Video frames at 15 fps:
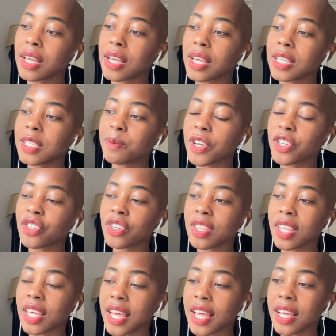especially
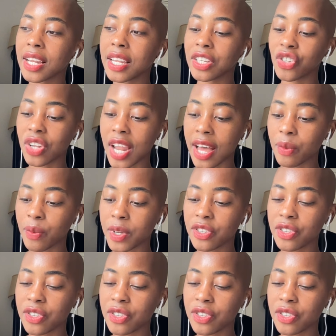the English language,